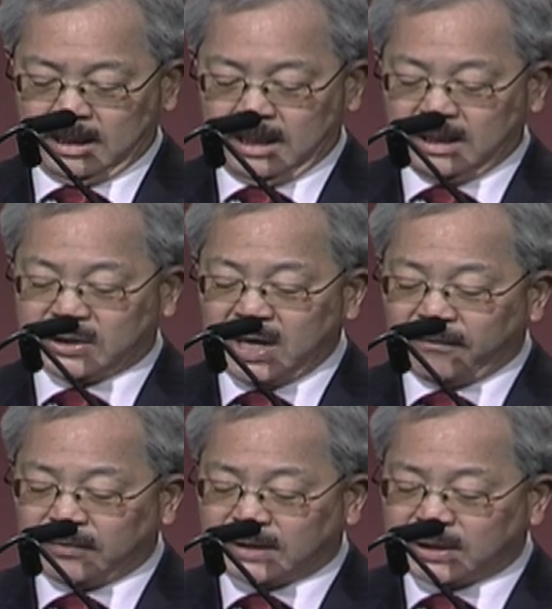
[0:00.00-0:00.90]
In San
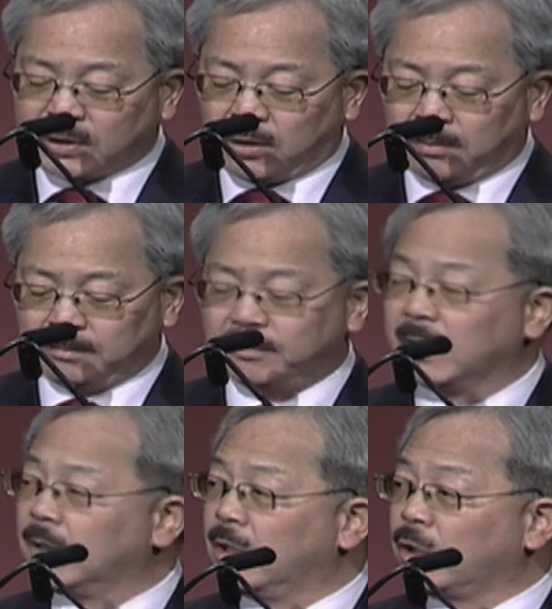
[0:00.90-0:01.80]
Francisco,
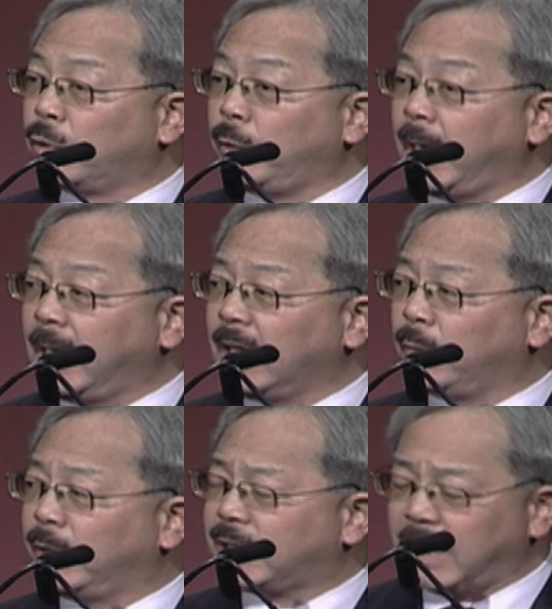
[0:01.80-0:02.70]
creating and
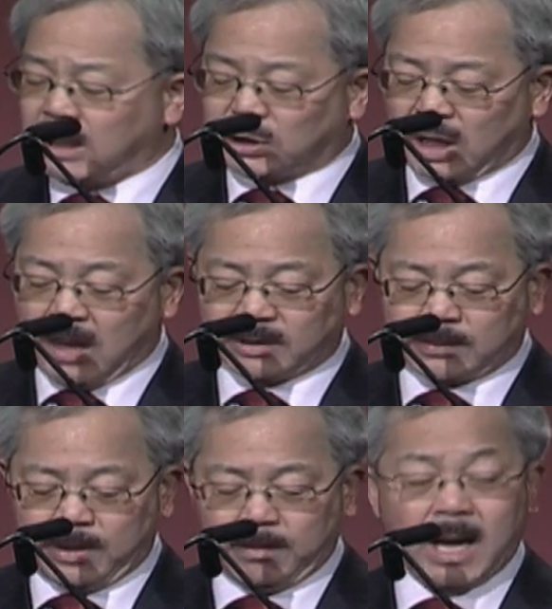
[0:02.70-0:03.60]
retaining jobs has
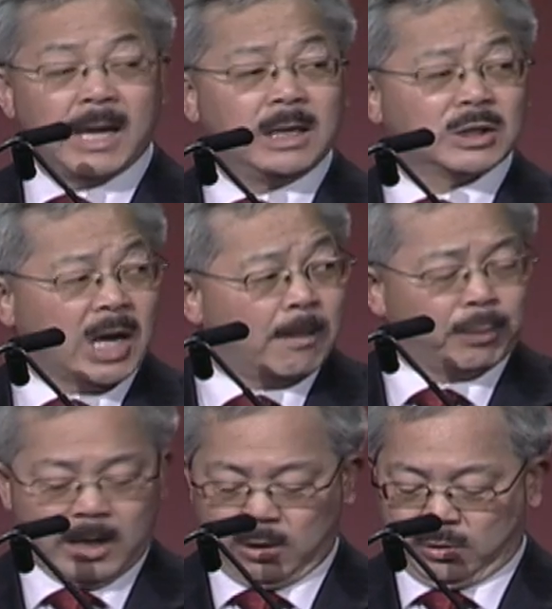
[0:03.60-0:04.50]
been my top
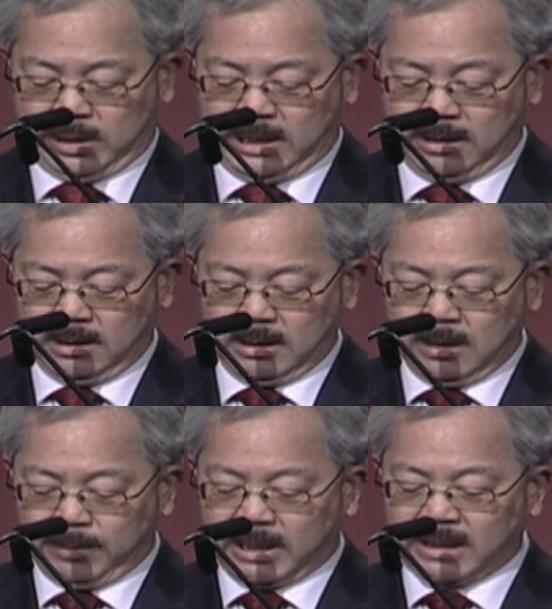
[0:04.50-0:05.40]
priority,
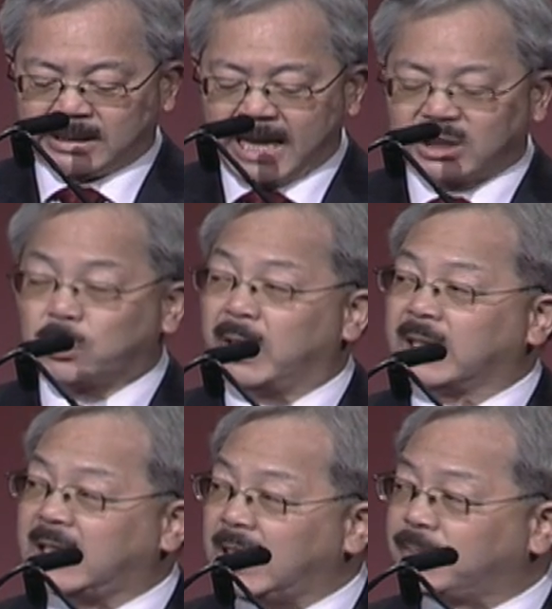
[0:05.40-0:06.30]
because that's what
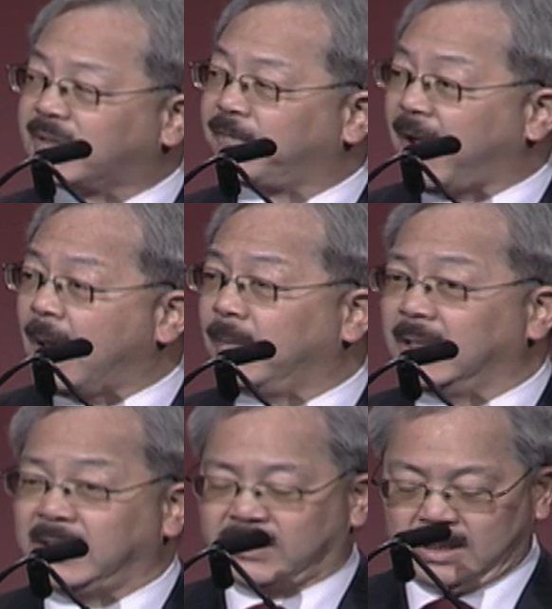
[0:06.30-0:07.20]
keeps
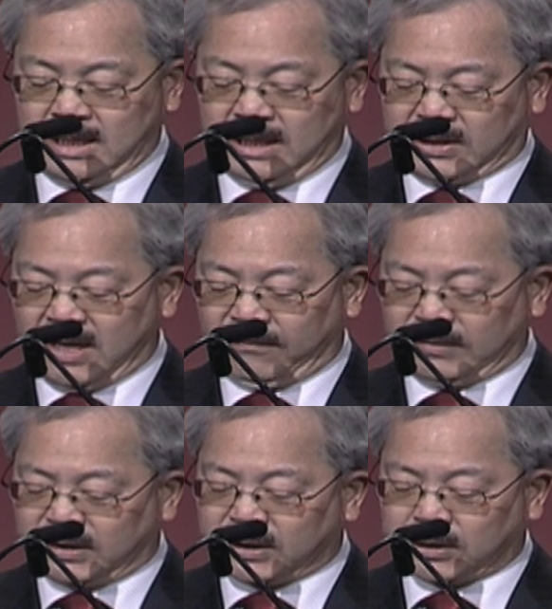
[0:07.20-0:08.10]
families in San
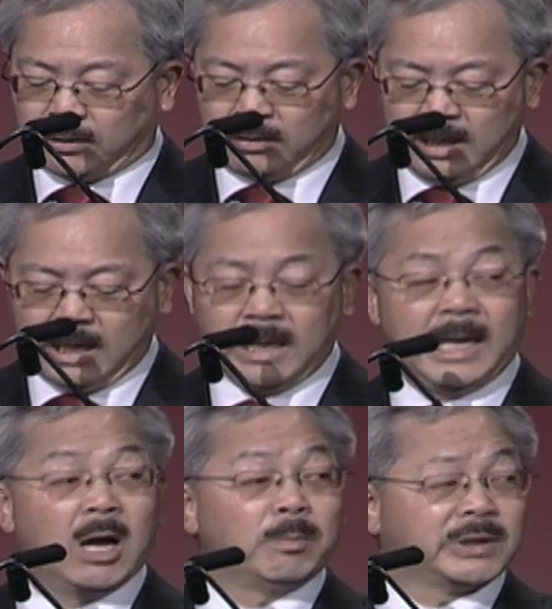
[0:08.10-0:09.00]
Francisco and
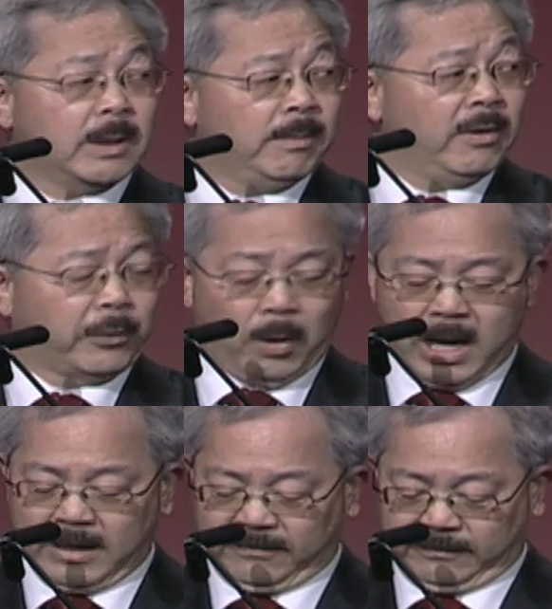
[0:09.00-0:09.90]
helps them
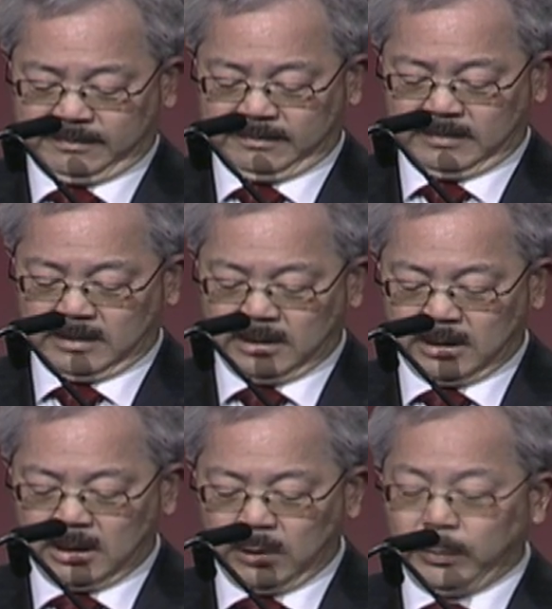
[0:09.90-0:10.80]
thrive.
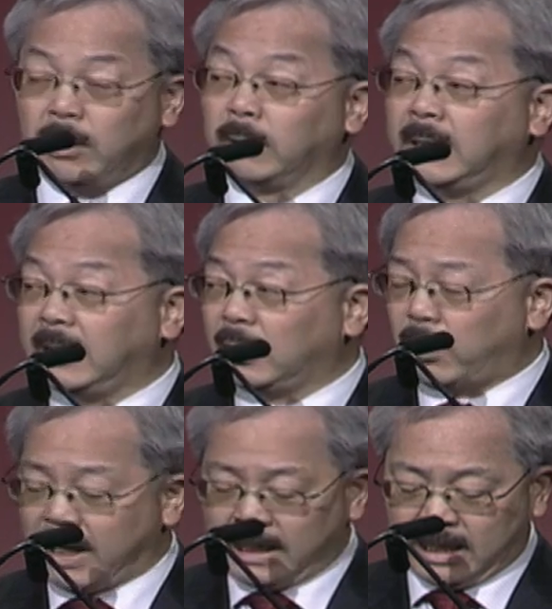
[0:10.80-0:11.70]
We are leading the
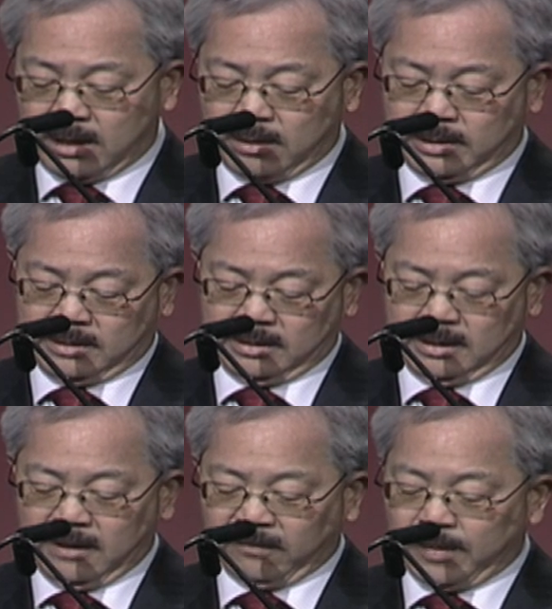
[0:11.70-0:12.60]
way here
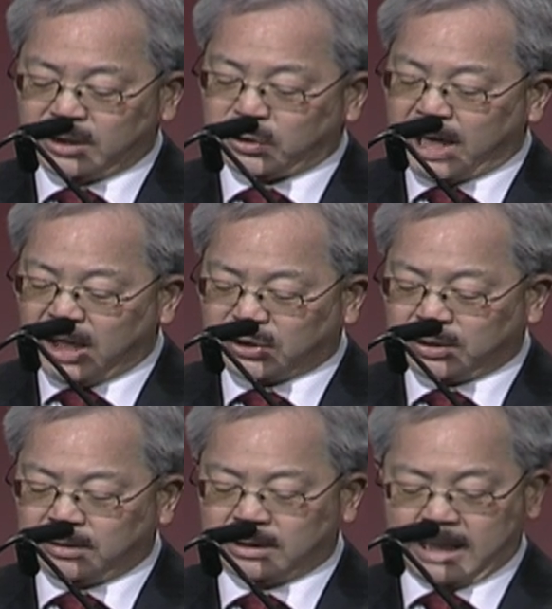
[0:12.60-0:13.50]
from
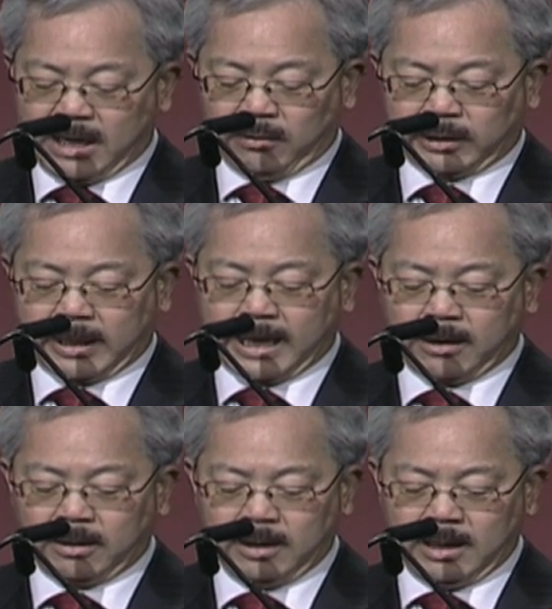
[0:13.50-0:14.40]
education to healthcare
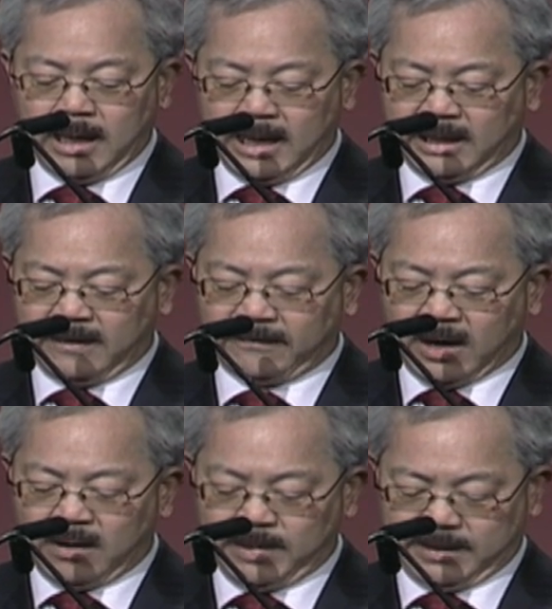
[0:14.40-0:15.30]
and the
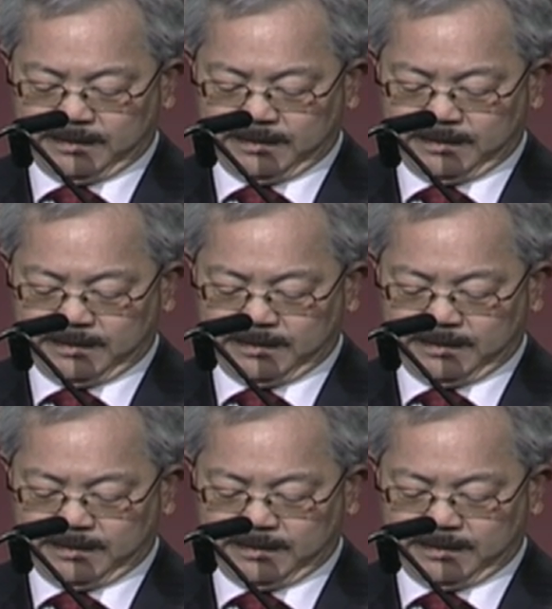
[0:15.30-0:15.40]
environment.